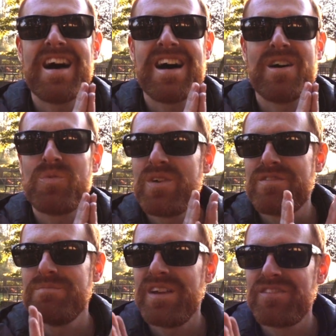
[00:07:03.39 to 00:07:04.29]
uh,
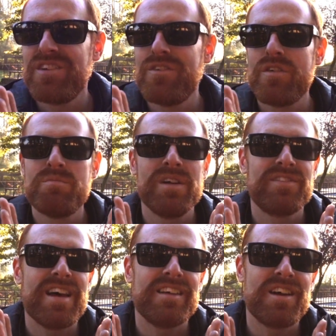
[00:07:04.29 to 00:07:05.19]
we've missed you, we've
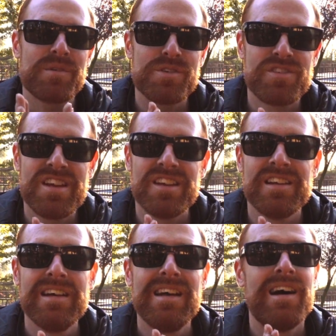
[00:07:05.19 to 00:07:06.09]
missed that in our
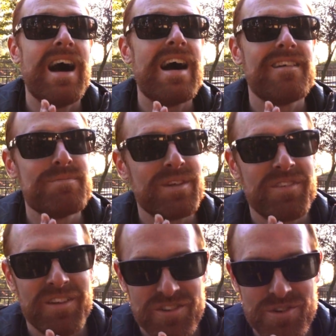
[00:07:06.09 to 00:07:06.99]
routine. I've
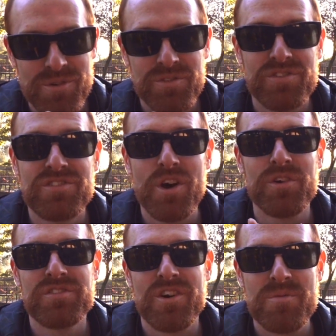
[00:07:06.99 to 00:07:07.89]
missed it too,
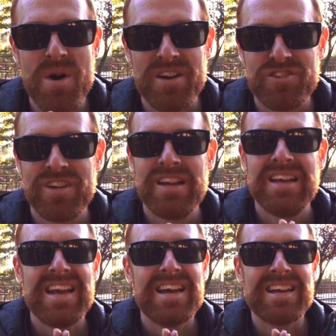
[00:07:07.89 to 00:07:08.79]
so, so much.
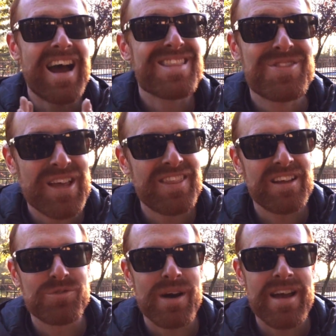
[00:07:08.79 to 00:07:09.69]
And I think
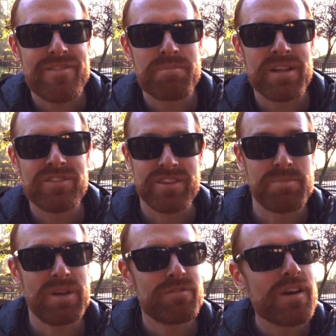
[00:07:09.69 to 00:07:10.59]
that's why I haven't been
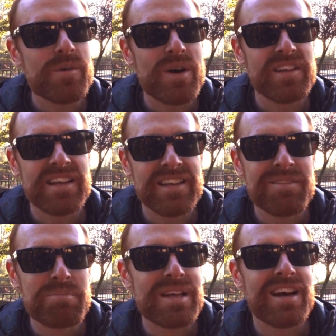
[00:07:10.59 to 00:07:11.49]
sleeping very well
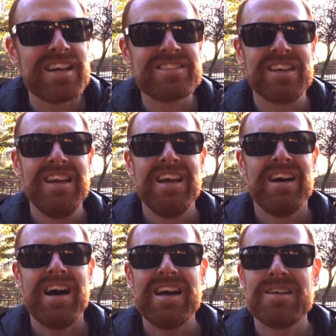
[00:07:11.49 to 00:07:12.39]
lately because
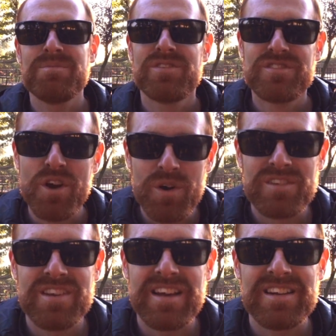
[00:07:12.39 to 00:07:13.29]
I am so
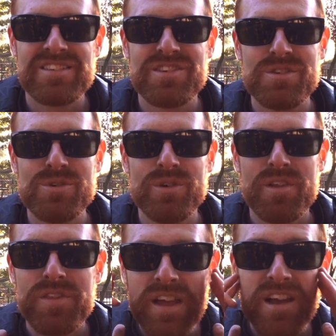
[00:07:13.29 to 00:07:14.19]
excited to
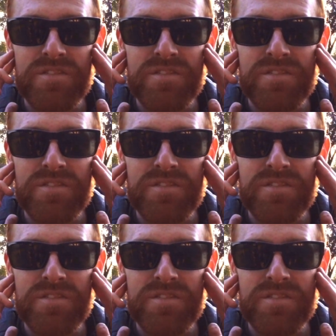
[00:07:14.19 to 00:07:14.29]
think